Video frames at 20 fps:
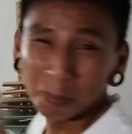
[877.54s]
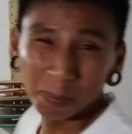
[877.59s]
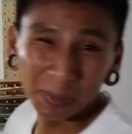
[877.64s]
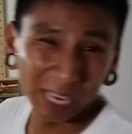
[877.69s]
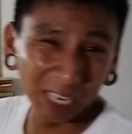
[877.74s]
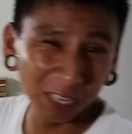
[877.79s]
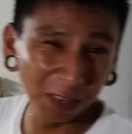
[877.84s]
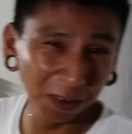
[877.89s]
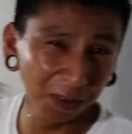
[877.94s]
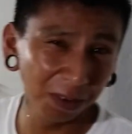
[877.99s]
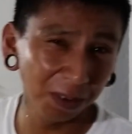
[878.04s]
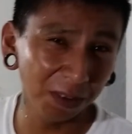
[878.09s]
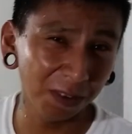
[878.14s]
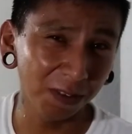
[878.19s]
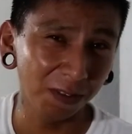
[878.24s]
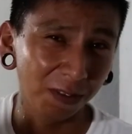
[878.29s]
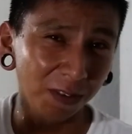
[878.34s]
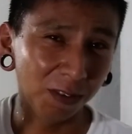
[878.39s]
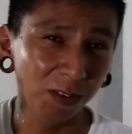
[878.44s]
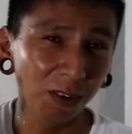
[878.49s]
pesos
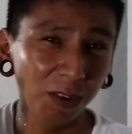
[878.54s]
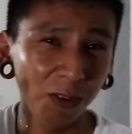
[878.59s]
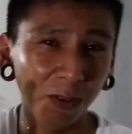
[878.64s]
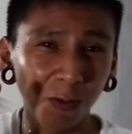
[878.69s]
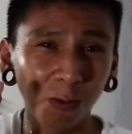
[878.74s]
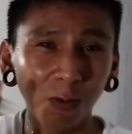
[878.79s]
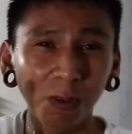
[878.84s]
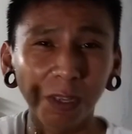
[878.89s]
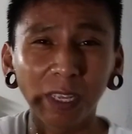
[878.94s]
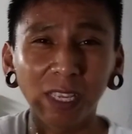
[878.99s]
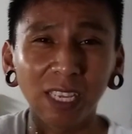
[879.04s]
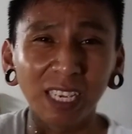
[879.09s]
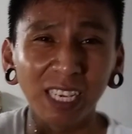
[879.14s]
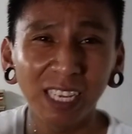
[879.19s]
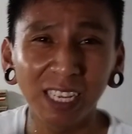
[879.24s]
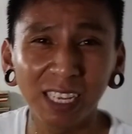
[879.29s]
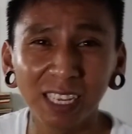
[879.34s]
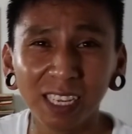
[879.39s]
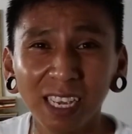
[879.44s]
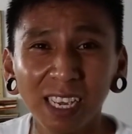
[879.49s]
of those little wood
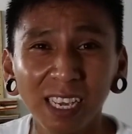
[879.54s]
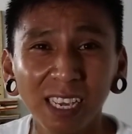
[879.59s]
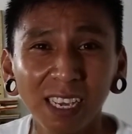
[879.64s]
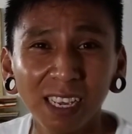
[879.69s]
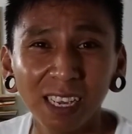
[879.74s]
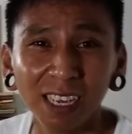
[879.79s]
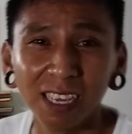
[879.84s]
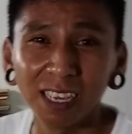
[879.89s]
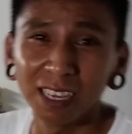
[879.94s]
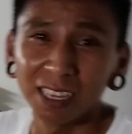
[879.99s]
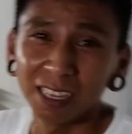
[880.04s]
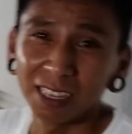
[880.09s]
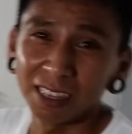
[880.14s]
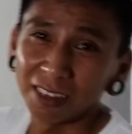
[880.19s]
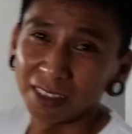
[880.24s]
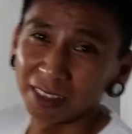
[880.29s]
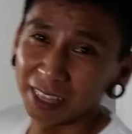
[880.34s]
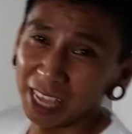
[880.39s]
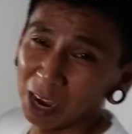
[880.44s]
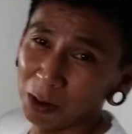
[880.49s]
sticks.
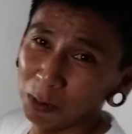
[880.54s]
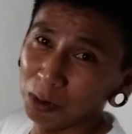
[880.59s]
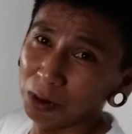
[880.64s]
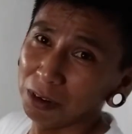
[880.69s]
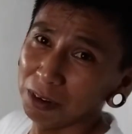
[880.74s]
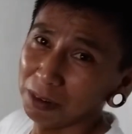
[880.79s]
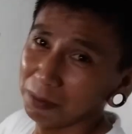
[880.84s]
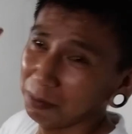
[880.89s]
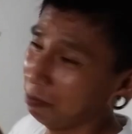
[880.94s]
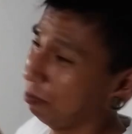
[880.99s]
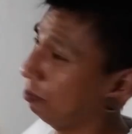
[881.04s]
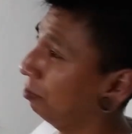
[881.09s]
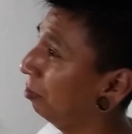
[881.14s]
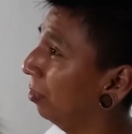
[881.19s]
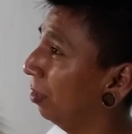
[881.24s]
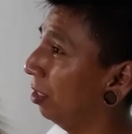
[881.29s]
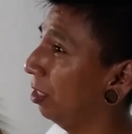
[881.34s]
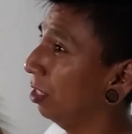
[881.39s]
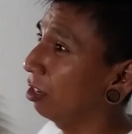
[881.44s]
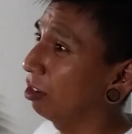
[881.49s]
That wood,
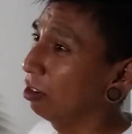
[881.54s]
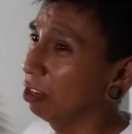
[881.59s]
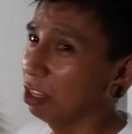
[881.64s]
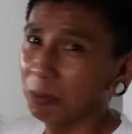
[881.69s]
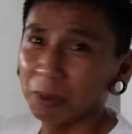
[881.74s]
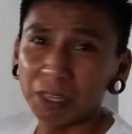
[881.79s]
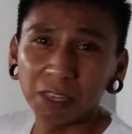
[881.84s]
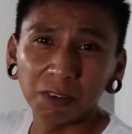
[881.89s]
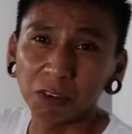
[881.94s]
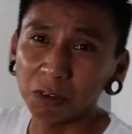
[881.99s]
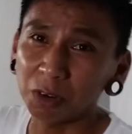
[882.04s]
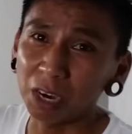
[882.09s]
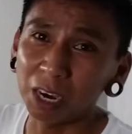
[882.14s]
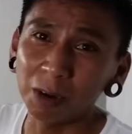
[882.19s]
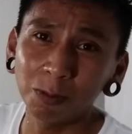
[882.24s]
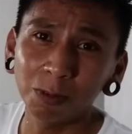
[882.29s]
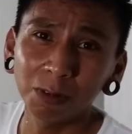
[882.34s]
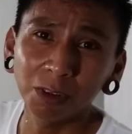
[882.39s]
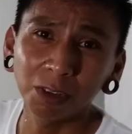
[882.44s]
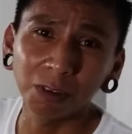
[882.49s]
it was a piece of
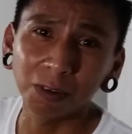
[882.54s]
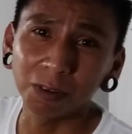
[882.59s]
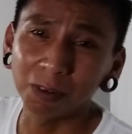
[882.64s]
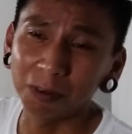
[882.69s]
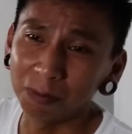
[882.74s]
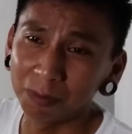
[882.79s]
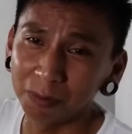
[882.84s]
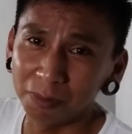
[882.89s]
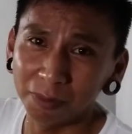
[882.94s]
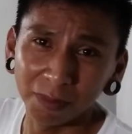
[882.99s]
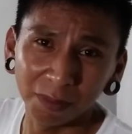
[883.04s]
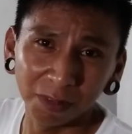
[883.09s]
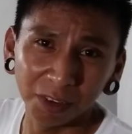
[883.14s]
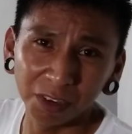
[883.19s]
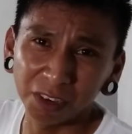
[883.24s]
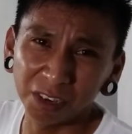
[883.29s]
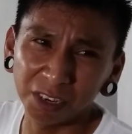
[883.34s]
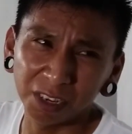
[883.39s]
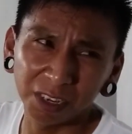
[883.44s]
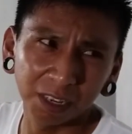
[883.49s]
scrap wood, so
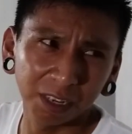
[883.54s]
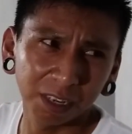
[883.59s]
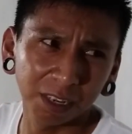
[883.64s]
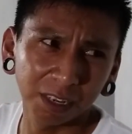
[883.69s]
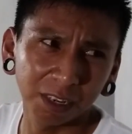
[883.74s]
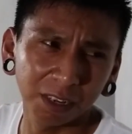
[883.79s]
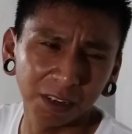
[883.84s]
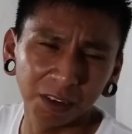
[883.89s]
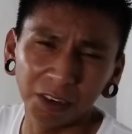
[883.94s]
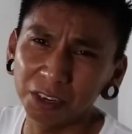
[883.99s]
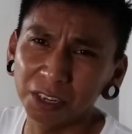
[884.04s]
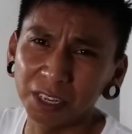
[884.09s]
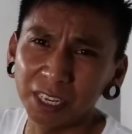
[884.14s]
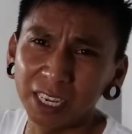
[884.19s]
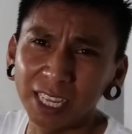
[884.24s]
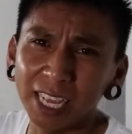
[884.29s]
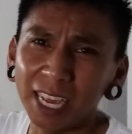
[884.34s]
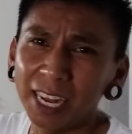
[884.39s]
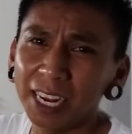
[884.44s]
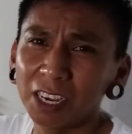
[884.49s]
you could
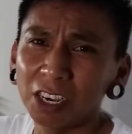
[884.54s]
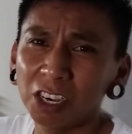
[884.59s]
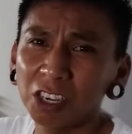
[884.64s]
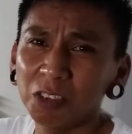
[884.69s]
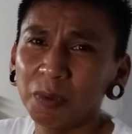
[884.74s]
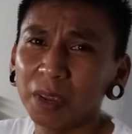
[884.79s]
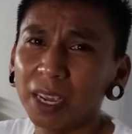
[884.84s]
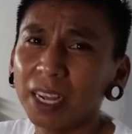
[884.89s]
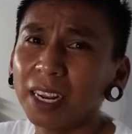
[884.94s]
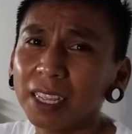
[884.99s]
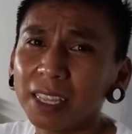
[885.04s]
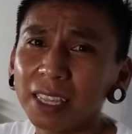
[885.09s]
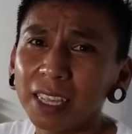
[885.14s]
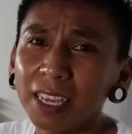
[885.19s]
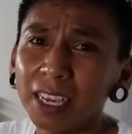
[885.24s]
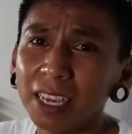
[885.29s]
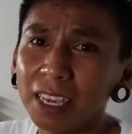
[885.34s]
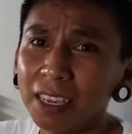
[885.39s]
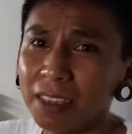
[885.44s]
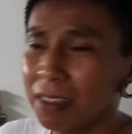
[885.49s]
say that didn't cost me
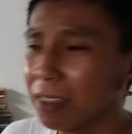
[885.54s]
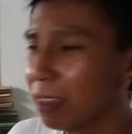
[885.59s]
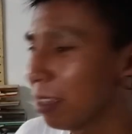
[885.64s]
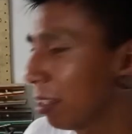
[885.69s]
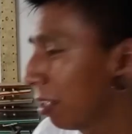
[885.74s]
anything.